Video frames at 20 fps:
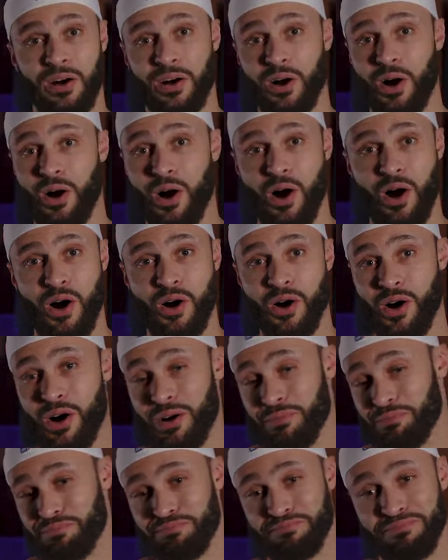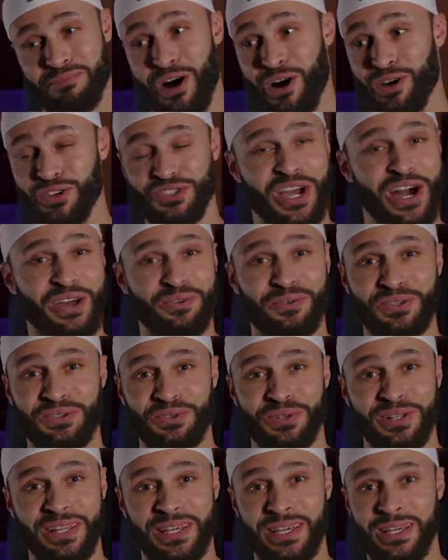all genres,
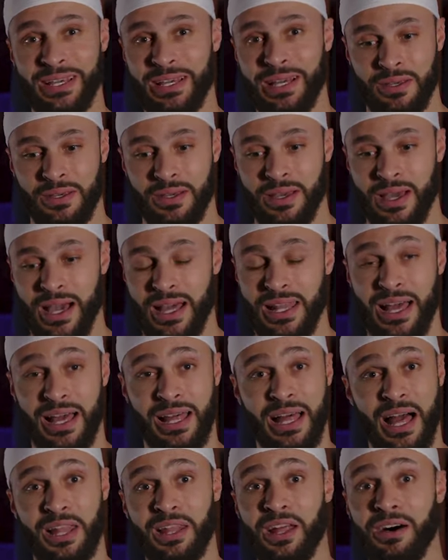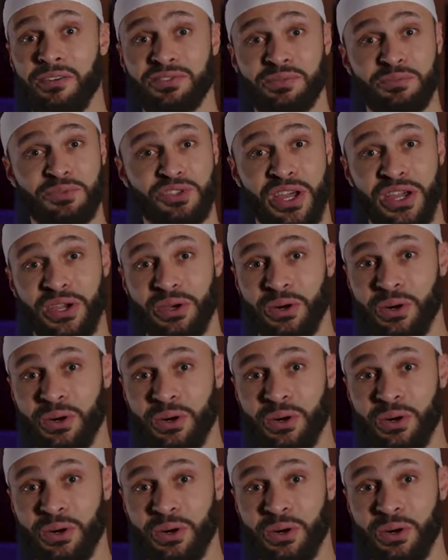really. I love some J.